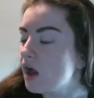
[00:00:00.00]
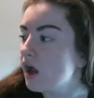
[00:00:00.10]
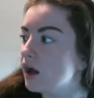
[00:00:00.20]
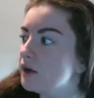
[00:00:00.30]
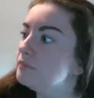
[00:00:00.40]

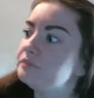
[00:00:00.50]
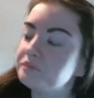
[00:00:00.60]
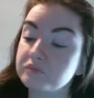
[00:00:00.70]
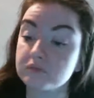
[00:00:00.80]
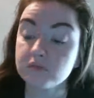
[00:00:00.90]
Um,
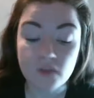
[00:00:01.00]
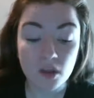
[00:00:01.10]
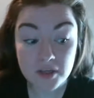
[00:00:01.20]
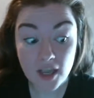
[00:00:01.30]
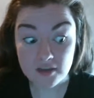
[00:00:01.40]

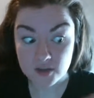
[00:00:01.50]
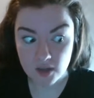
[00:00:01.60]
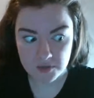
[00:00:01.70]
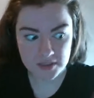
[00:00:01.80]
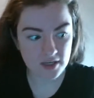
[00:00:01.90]
but yeah, so
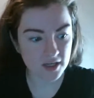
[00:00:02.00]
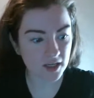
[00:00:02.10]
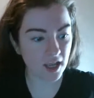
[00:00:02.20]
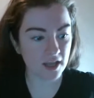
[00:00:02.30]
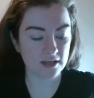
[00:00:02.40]
that was exciting.
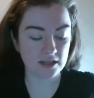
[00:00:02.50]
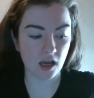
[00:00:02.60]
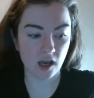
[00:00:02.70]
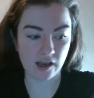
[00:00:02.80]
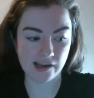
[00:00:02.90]
And
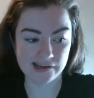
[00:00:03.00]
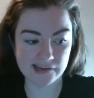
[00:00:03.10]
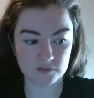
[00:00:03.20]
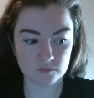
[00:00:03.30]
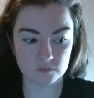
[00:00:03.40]
I,
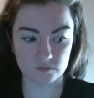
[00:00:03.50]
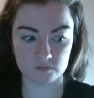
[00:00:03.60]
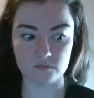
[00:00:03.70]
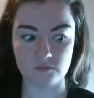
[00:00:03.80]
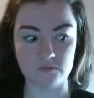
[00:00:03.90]

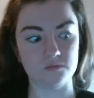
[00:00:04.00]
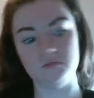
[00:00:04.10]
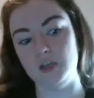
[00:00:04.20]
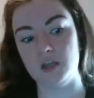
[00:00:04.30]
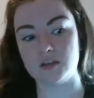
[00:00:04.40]

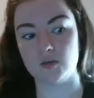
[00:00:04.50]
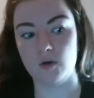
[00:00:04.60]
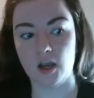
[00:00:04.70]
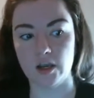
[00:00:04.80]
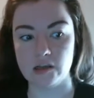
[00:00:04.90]
yeah, so
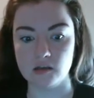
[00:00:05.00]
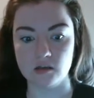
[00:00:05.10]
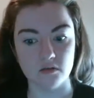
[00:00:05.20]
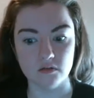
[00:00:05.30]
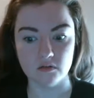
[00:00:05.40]

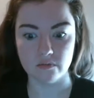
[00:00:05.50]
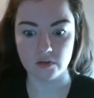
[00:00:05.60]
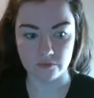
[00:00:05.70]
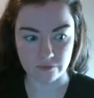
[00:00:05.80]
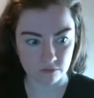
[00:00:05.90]
I
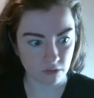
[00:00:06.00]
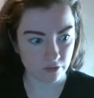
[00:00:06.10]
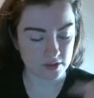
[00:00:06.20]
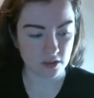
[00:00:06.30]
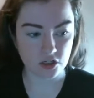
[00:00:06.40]
confirmed my
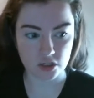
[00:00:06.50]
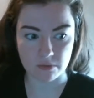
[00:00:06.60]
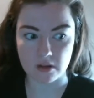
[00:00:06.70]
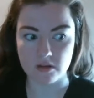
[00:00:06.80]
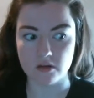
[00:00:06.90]
resignation. I
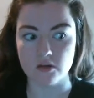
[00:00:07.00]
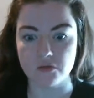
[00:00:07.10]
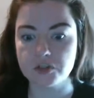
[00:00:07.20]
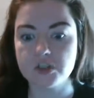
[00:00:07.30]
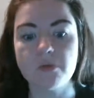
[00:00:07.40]
paid the
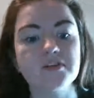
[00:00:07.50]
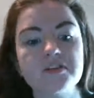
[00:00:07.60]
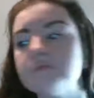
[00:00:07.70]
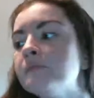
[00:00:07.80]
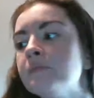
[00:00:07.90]
tuition
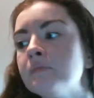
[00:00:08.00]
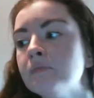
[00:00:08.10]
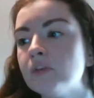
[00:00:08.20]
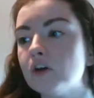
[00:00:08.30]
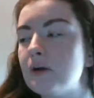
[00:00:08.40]
deposit,
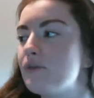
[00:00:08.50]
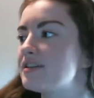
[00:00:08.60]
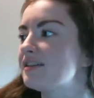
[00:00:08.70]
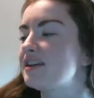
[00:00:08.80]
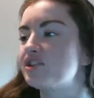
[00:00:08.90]
or my
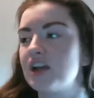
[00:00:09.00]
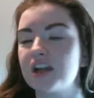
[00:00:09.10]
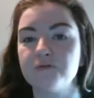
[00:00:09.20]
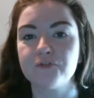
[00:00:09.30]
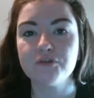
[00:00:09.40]
resignation. I
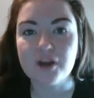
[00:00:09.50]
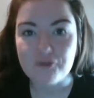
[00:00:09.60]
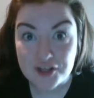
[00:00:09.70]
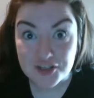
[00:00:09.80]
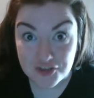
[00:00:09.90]
confirmed my
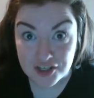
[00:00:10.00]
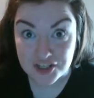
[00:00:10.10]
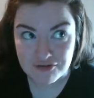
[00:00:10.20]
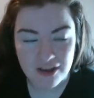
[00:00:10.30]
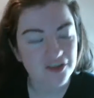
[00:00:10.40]

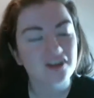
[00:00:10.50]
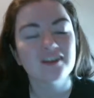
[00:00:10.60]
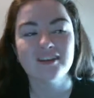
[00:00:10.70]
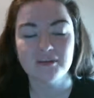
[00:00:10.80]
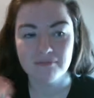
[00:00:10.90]
registration, rather,
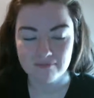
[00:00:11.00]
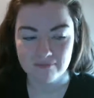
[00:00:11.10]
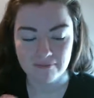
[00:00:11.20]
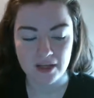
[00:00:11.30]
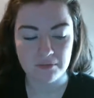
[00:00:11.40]

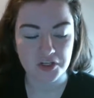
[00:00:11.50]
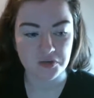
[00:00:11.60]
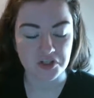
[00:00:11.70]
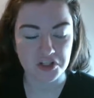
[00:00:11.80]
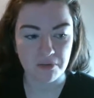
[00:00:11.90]
paid my
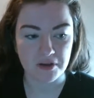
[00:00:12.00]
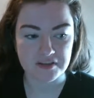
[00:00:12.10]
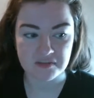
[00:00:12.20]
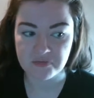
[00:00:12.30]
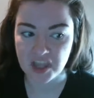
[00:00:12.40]
tuition
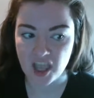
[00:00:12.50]
deposit.